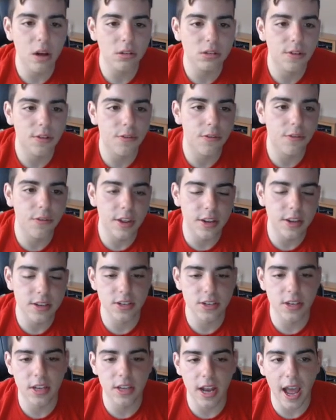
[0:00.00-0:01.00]
to fix
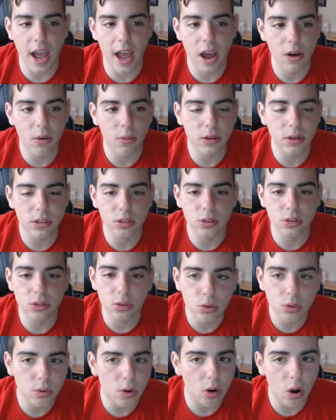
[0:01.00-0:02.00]
it, how what to
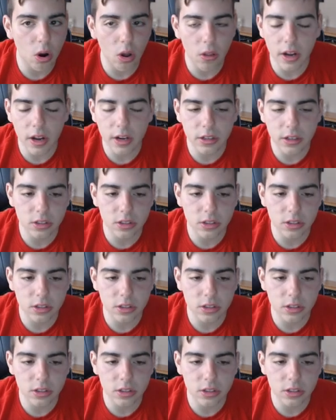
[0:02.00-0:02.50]
do, and all that good